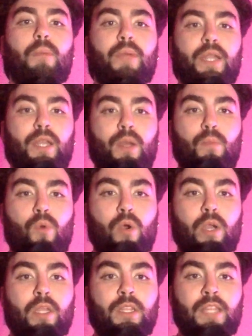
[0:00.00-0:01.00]
but in a
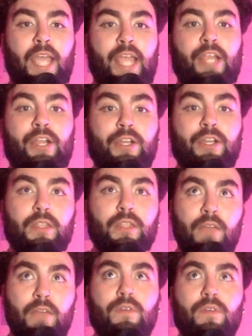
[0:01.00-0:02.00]
more layered
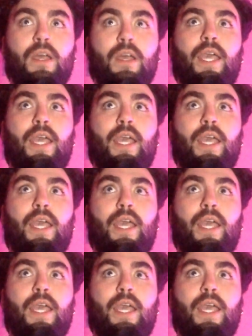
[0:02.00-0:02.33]
level.